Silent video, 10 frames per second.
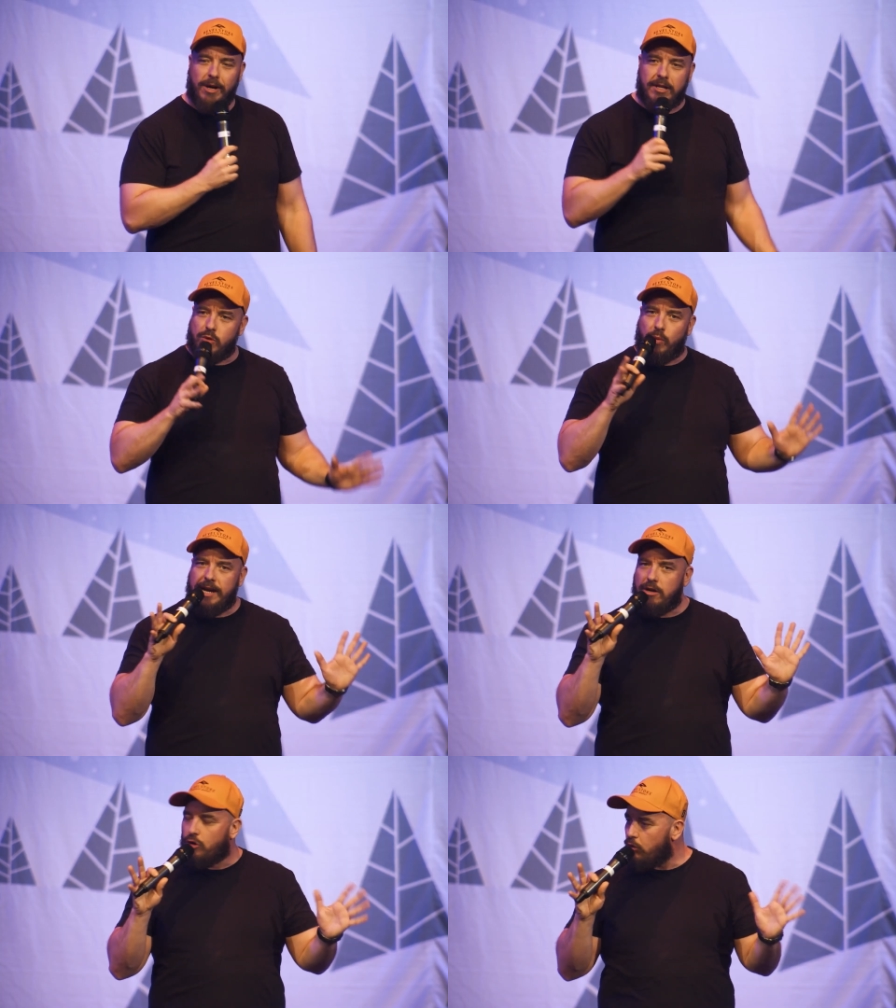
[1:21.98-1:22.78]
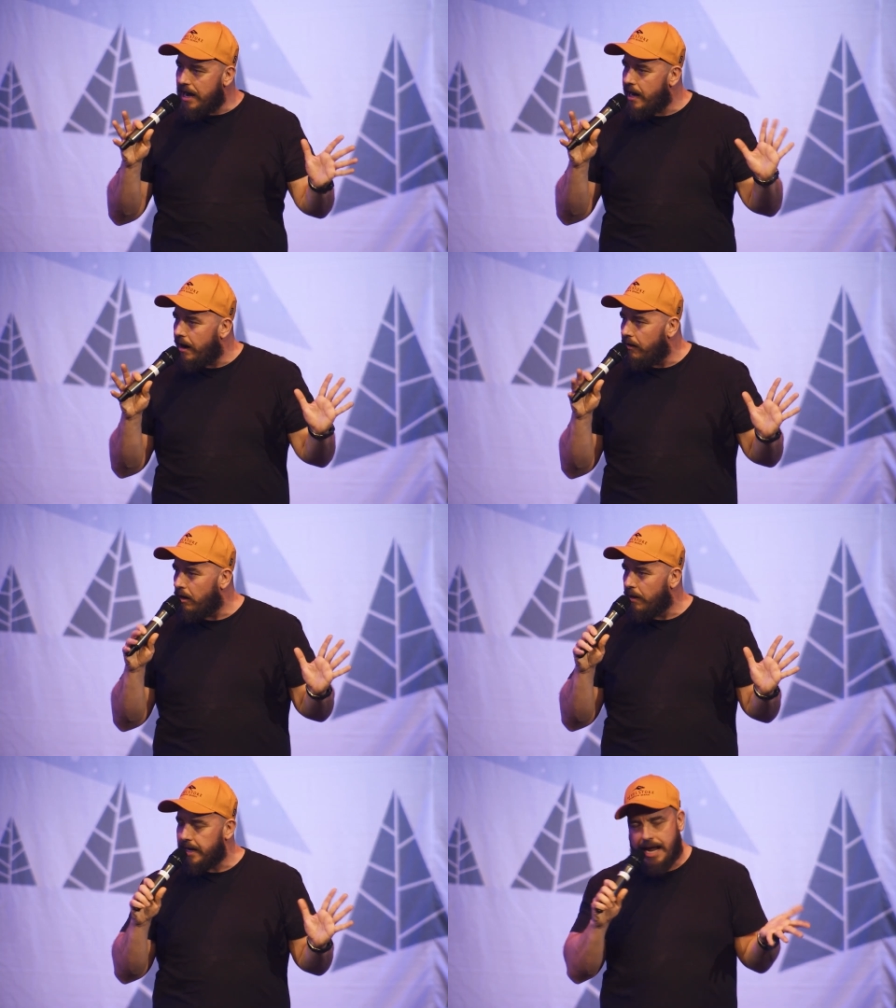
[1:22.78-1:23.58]
We're in this weird gray
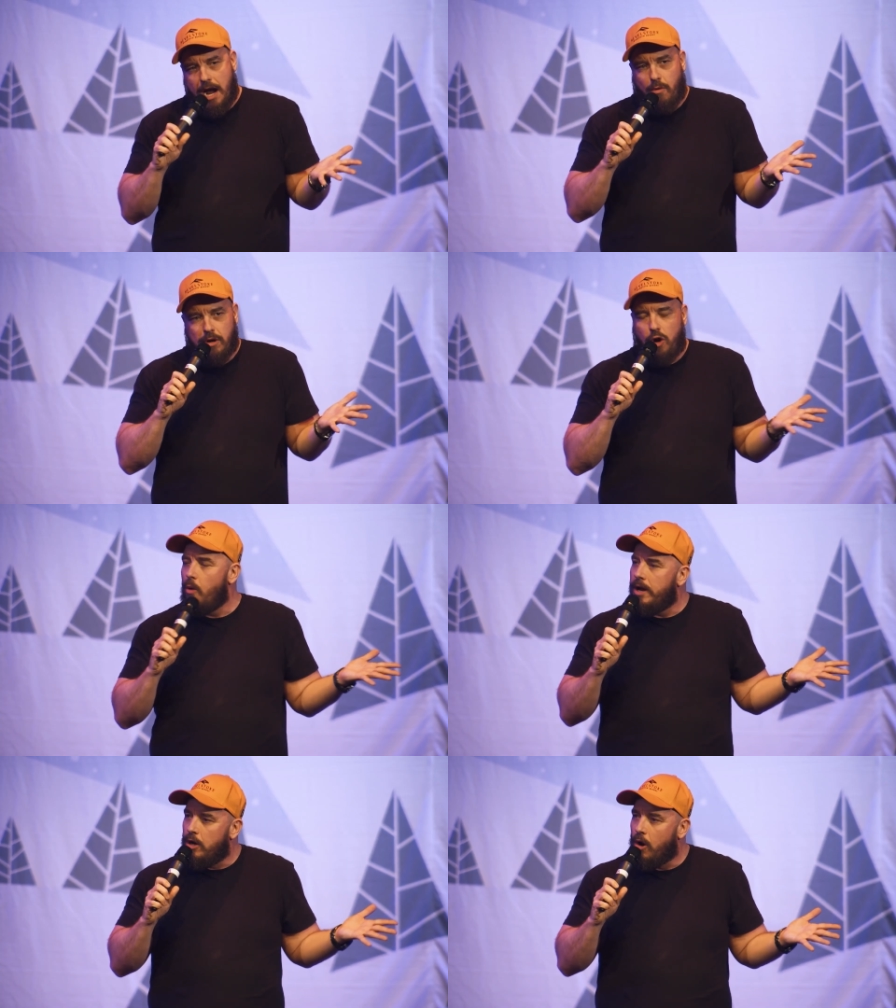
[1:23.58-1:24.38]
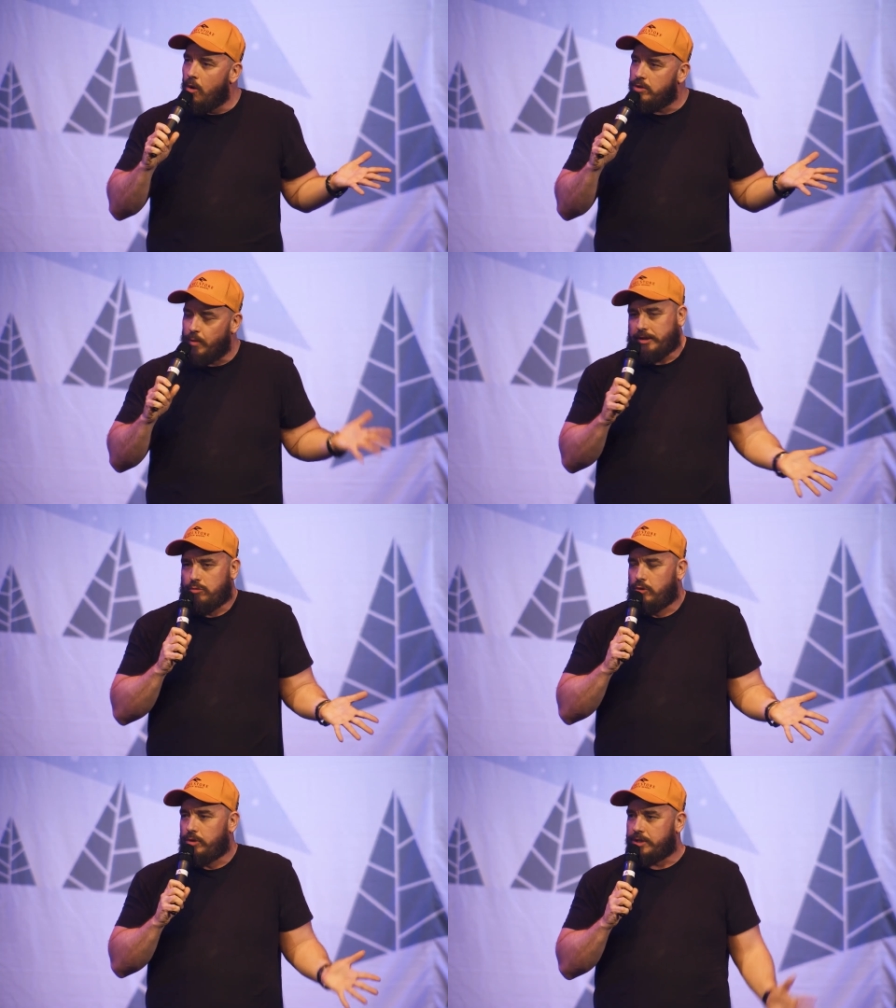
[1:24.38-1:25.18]
area right now where no one knows what
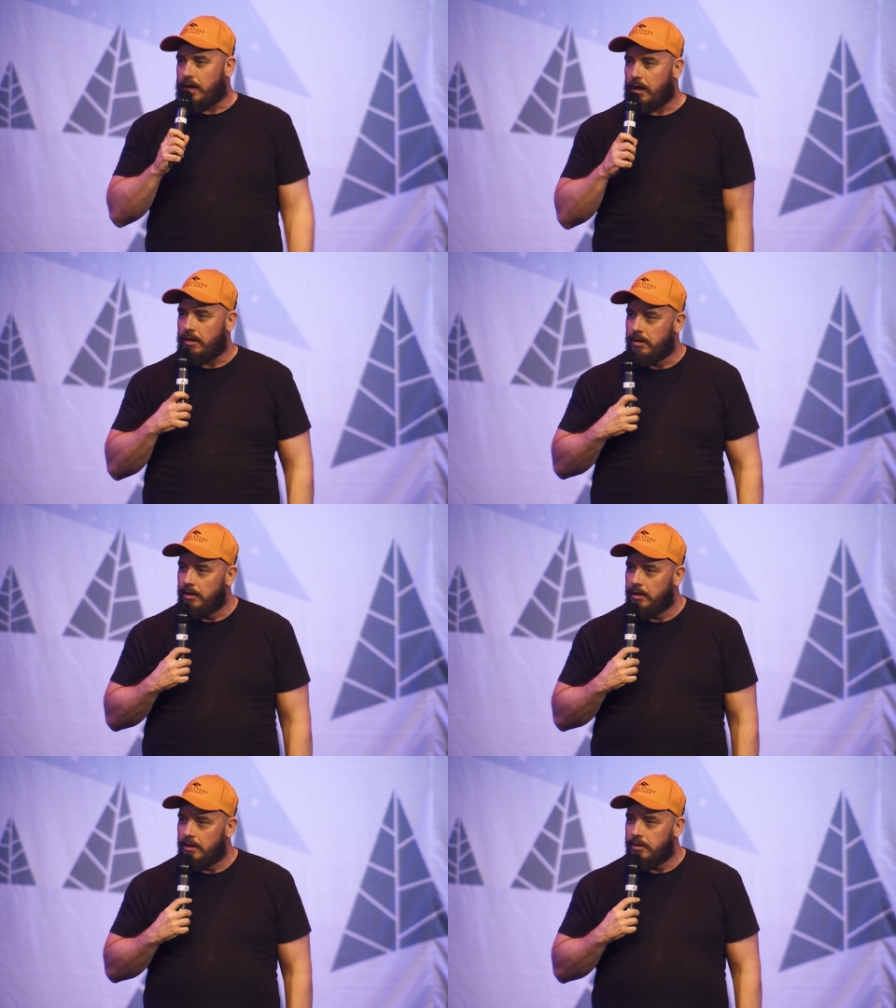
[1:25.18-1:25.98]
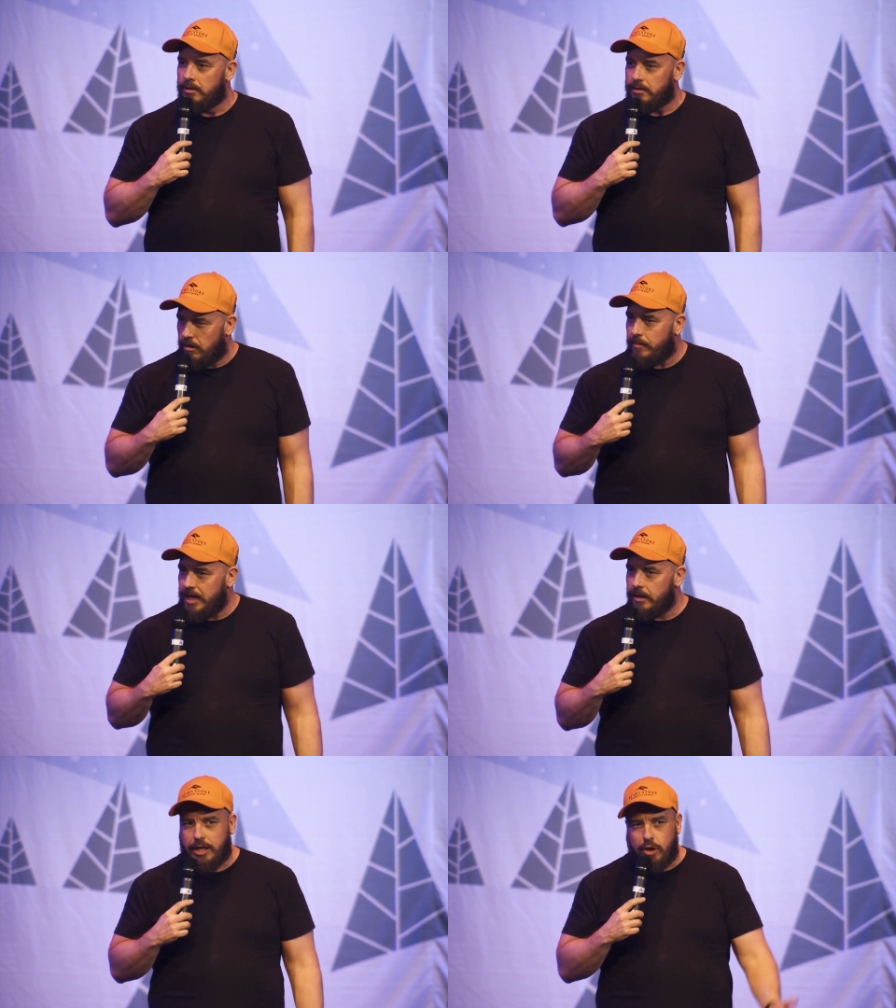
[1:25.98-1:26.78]
the rules are. You know what I
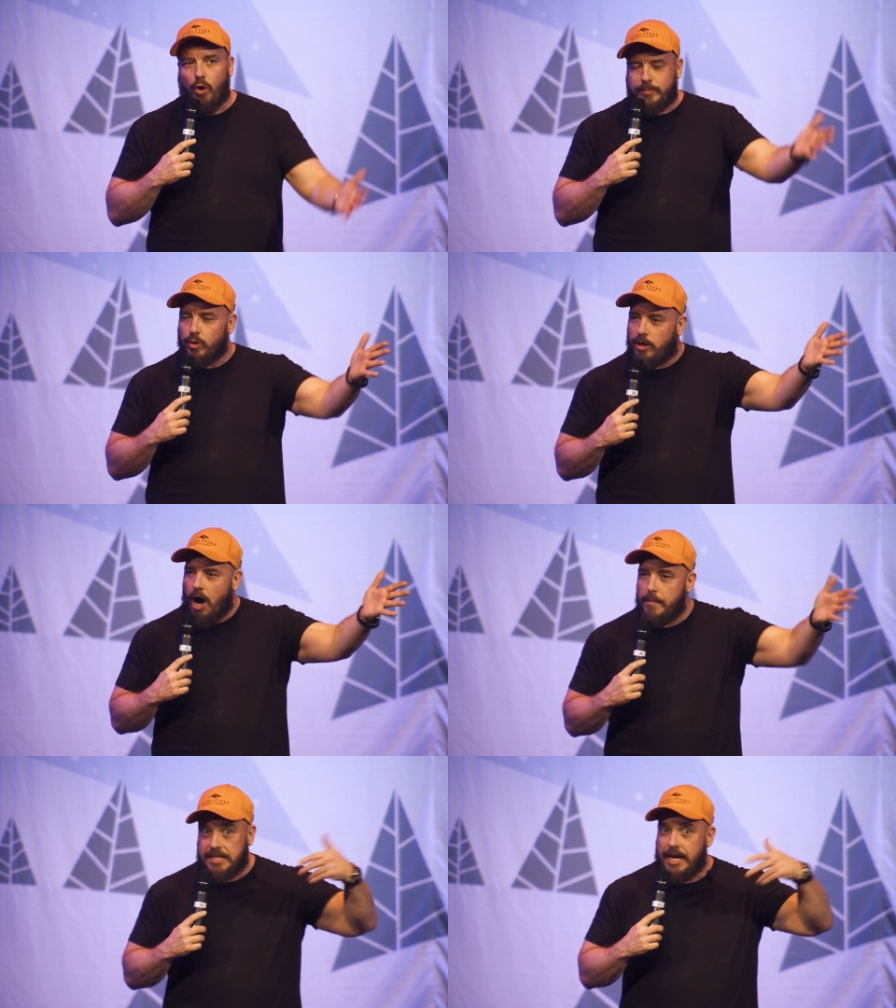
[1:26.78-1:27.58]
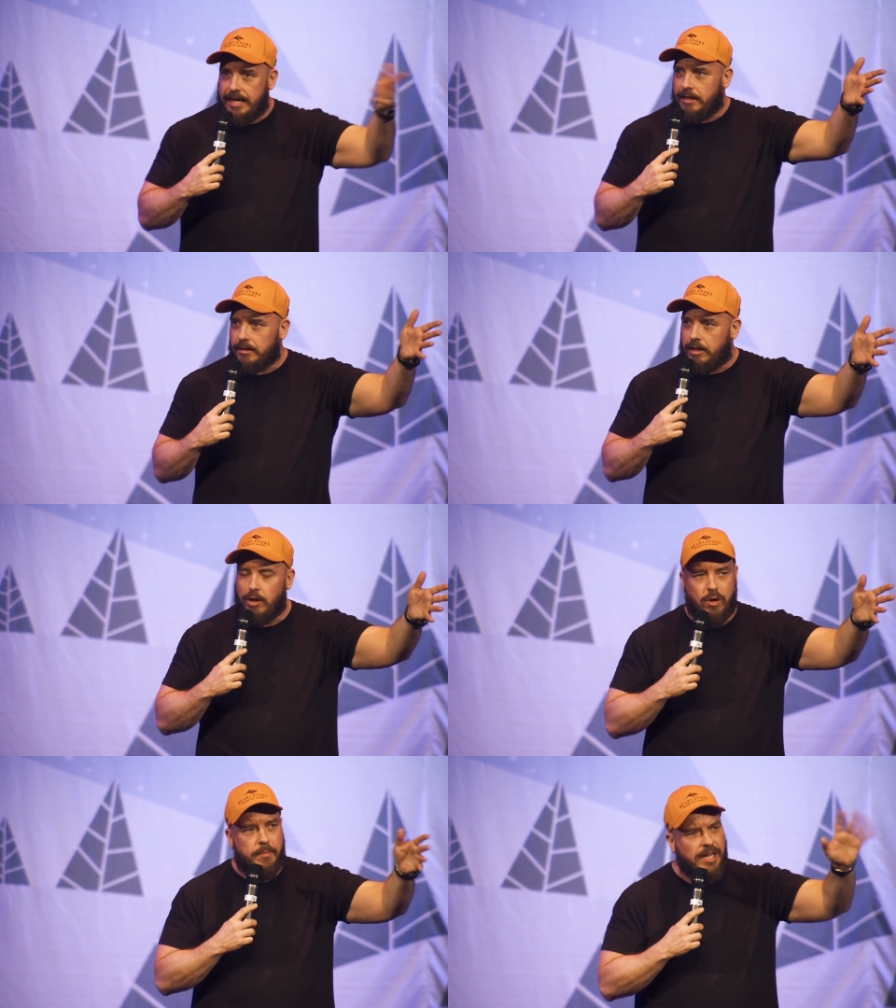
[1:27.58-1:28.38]
mean? Like you go up to a cop tonight in
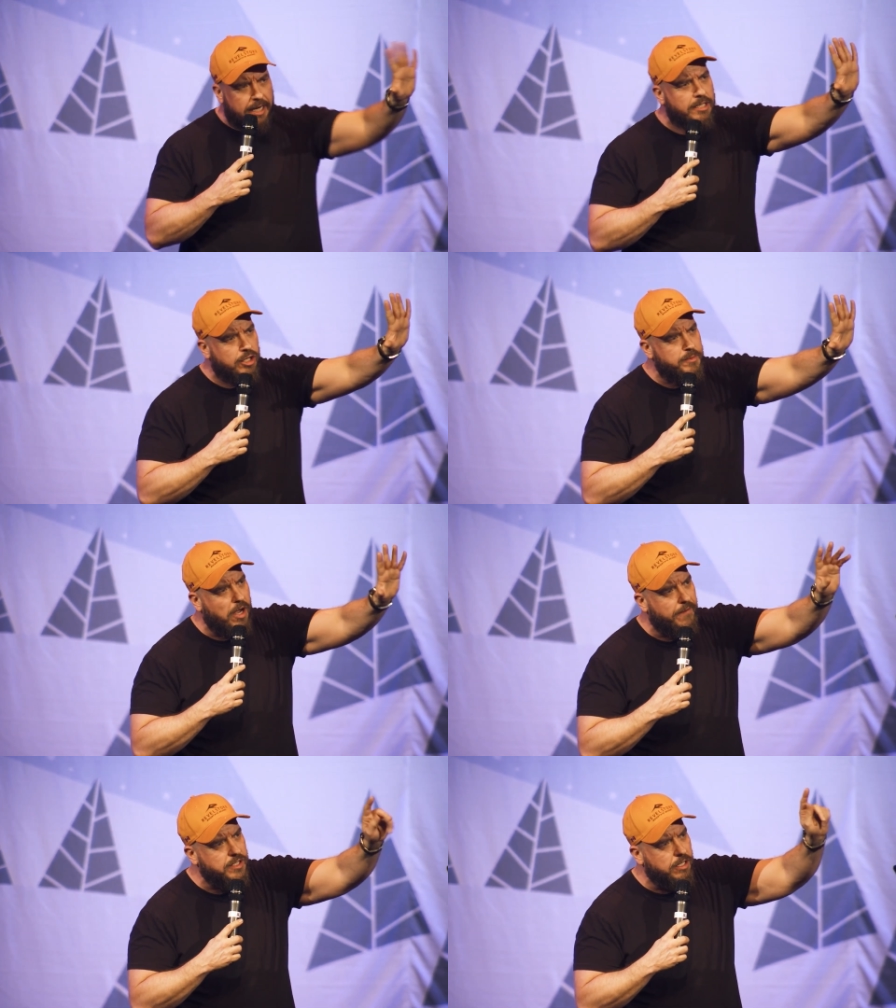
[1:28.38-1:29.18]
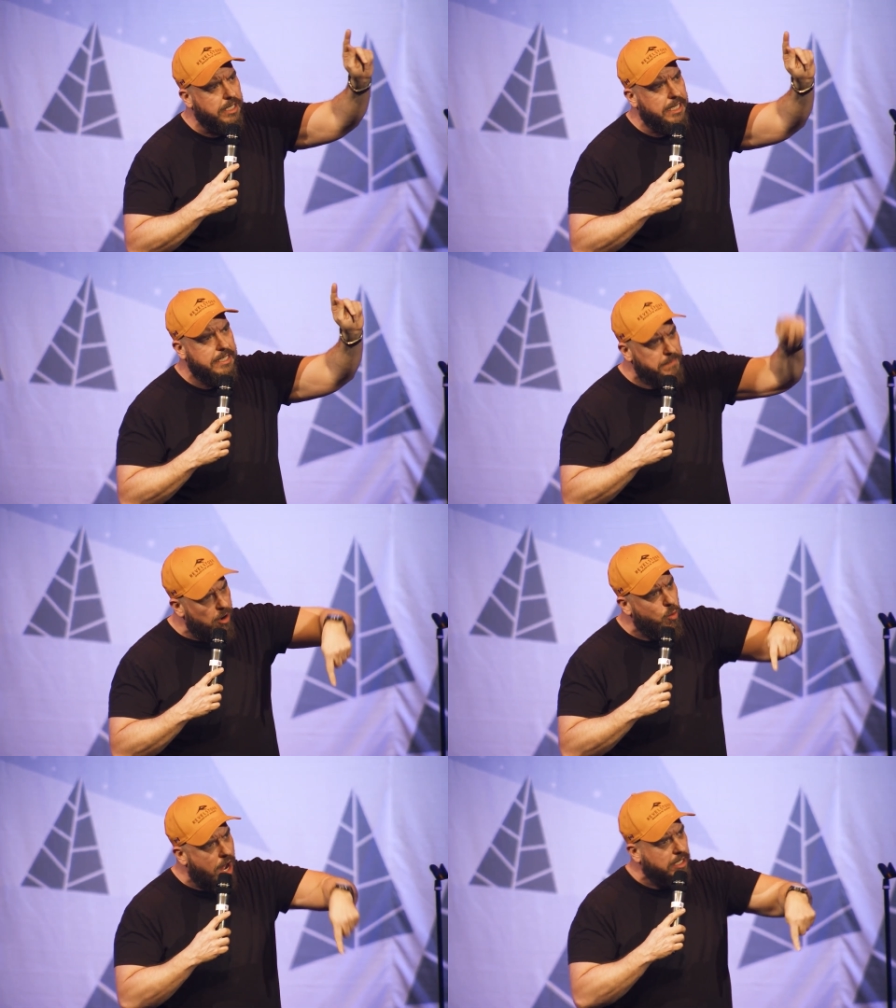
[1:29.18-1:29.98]
Kelowna and be like, "Excuse me, officer, is
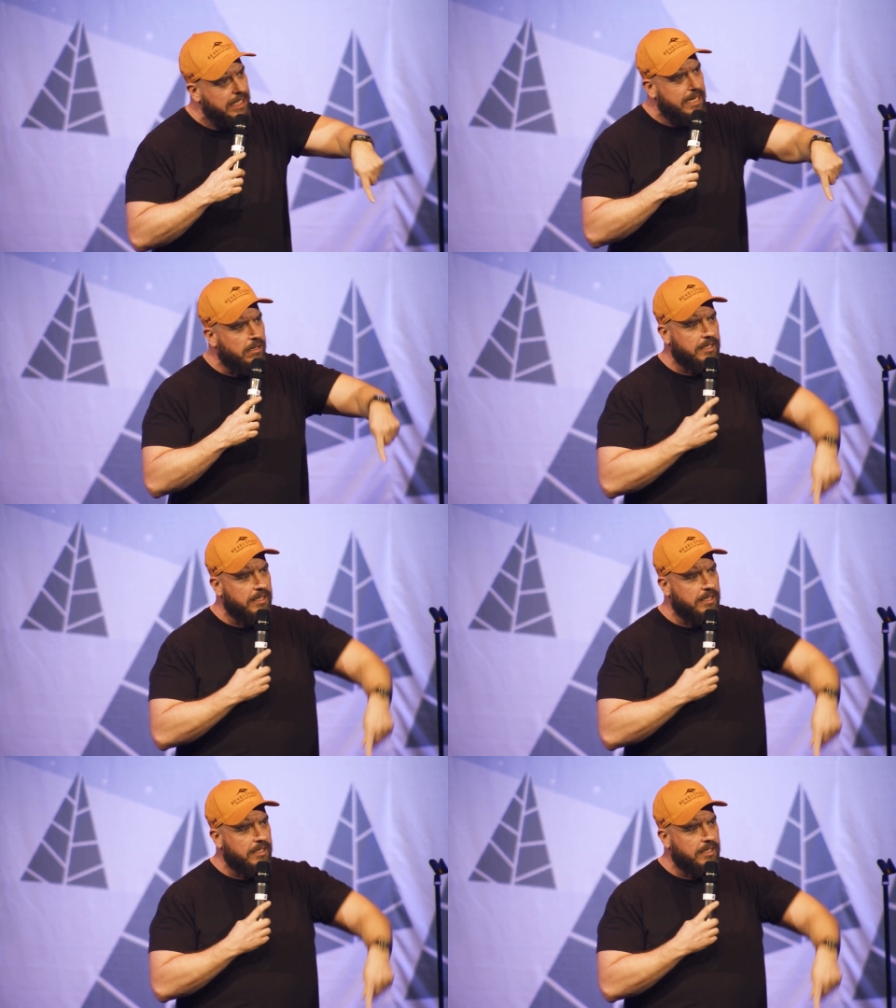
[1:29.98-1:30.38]
marijuana legal?"